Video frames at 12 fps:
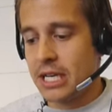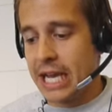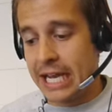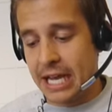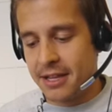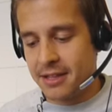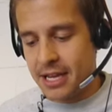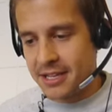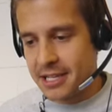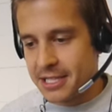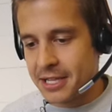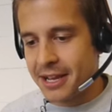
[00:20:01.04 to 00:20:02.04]
I, I,
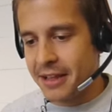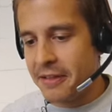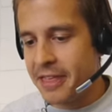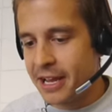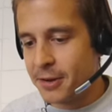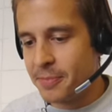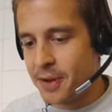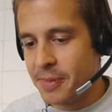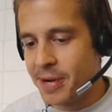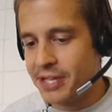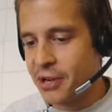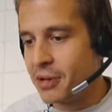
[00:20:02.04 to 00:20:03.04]
that's, I think
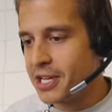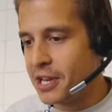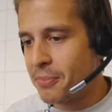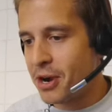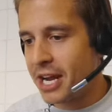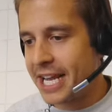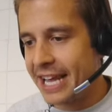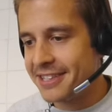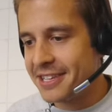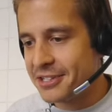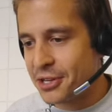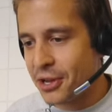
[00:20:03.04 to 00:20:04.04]
about the only number I can
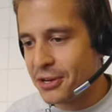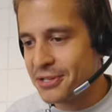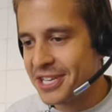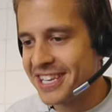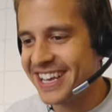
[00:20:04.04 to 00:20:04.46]
disclose.